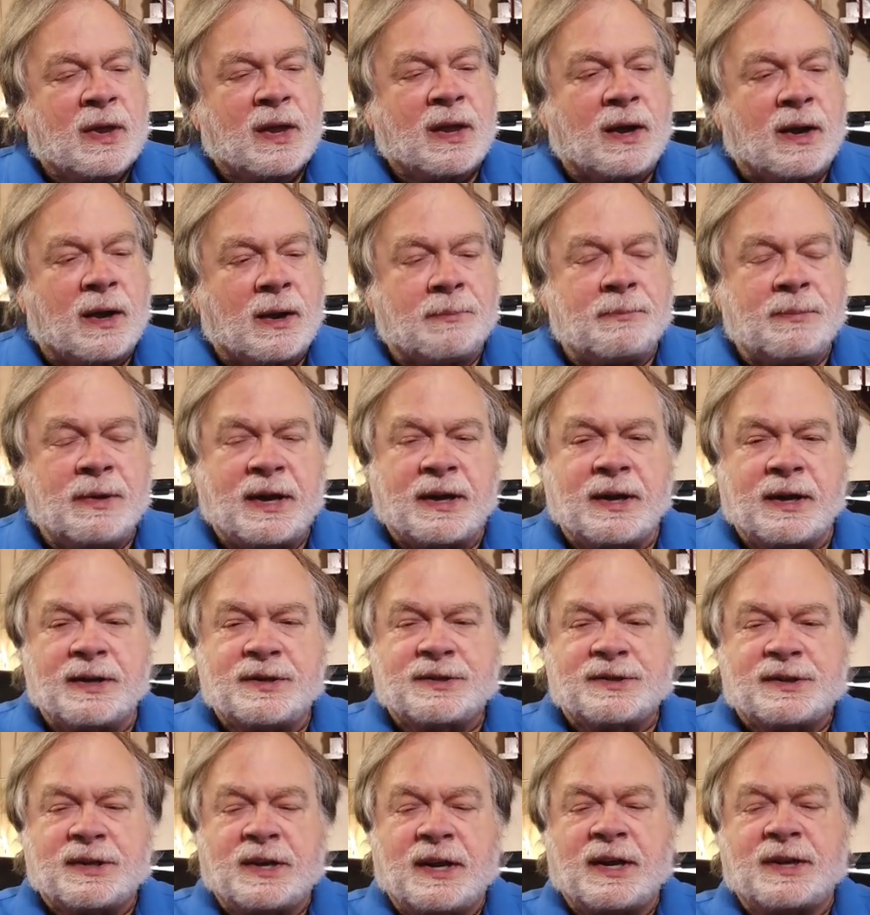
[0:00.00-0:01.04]
uh,
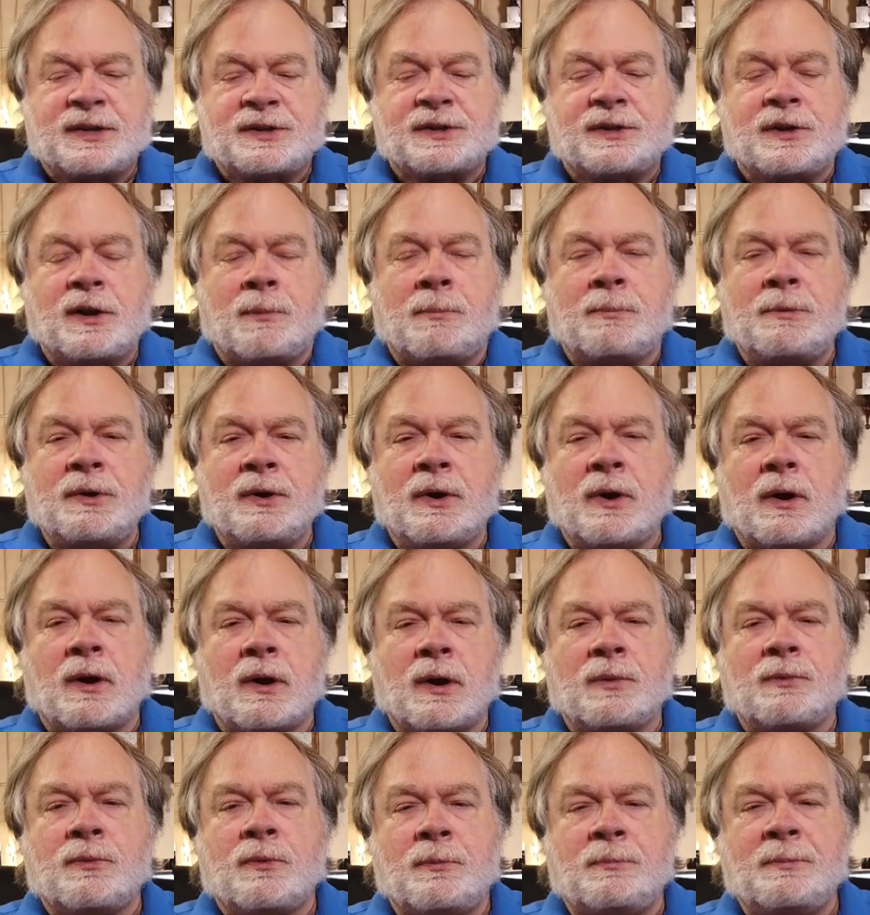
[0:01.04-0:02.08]
because the
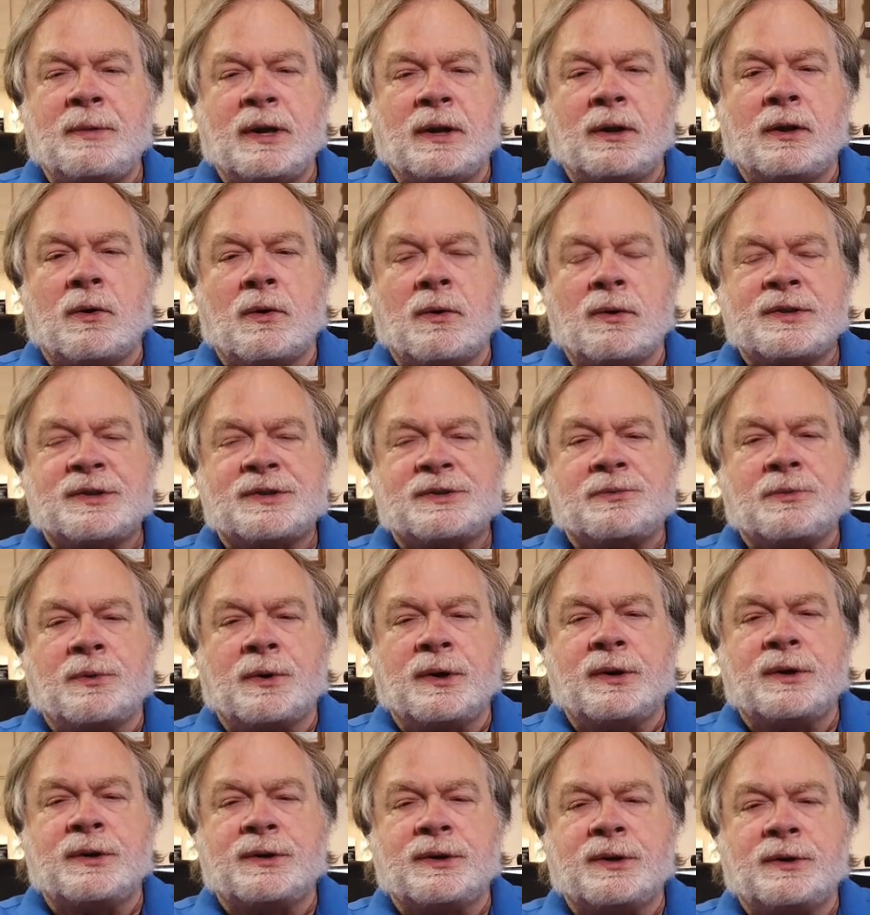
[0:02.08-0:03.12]
SWR will be lowest where
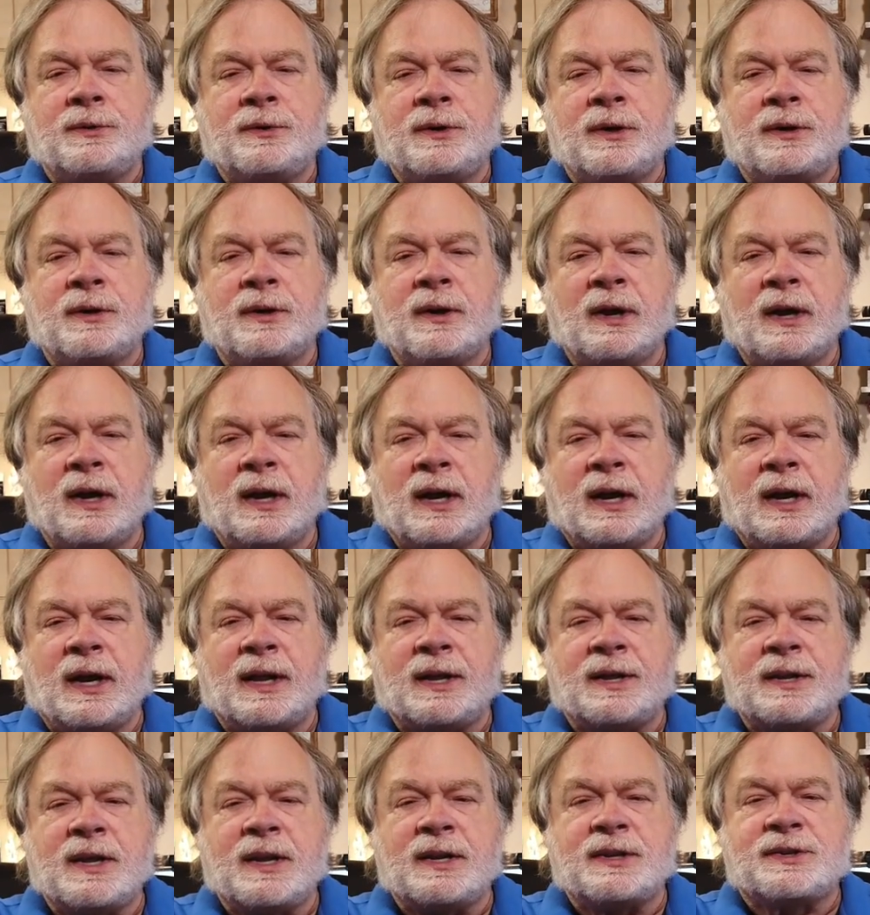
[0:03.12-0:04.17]
you tune it
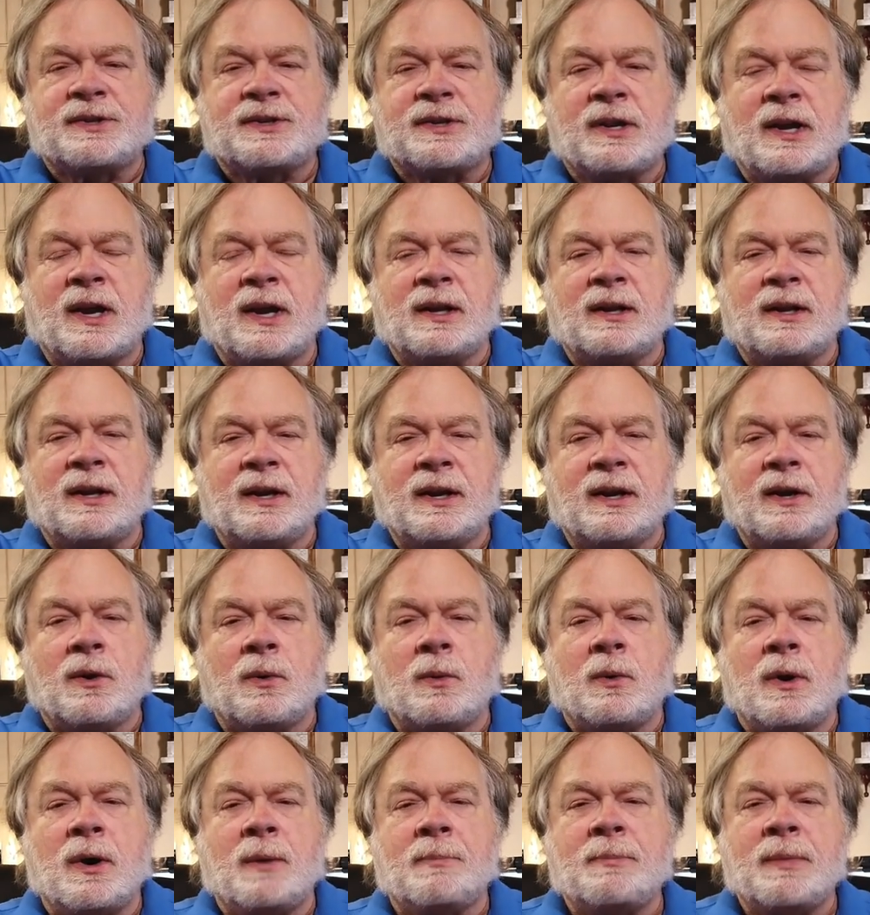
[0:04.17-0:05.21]
and then slightly
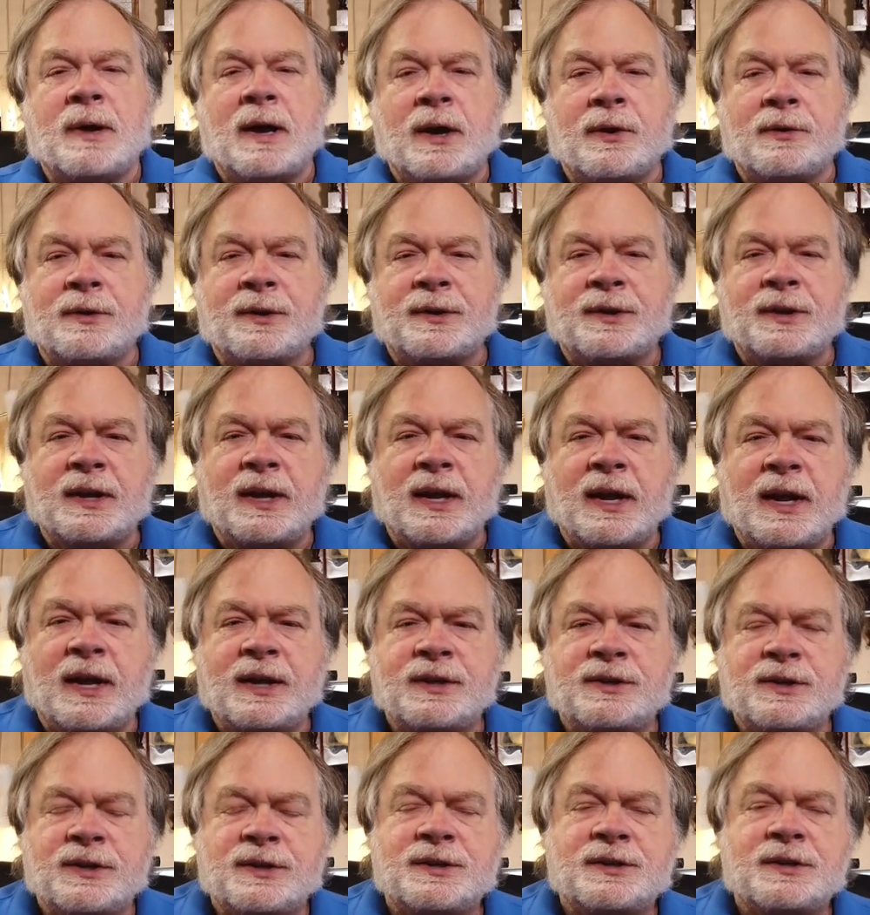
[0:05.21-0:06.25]
go up out at the
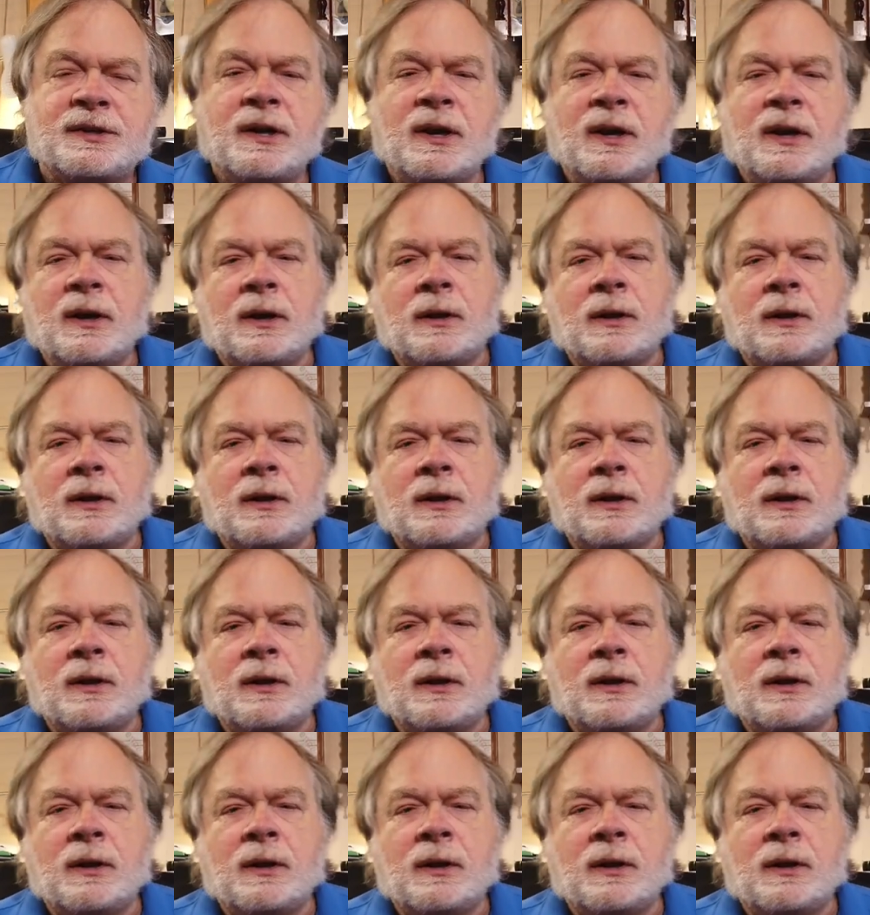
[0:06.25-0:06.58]
edges